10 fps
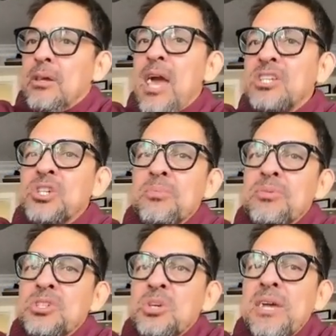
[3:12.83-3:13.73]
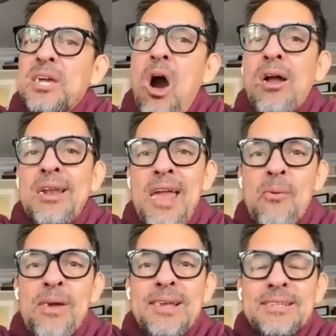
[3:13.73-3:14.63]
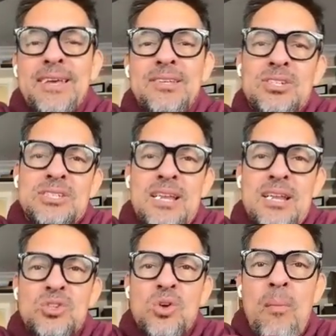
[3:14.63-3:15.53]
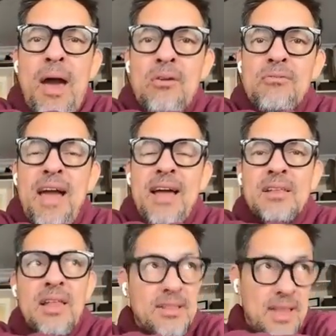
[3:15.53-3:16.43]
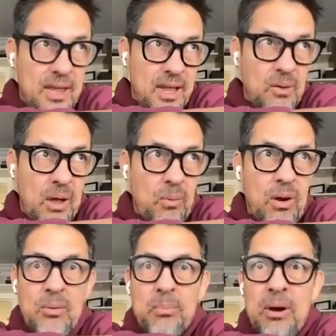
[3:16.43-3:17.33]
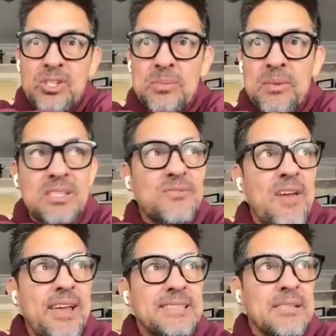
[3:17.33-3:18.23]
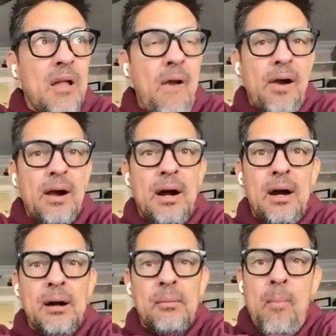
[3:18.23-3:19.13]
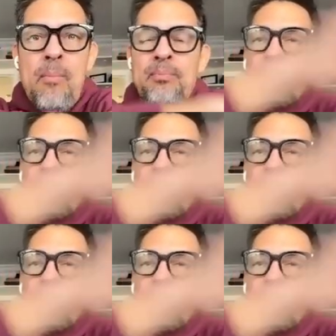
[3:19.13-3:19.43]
Yeah, she'll be gone in 8 weeks. Like, he just said it so matter-of-factly like that. And I wanted to punch him in his face. And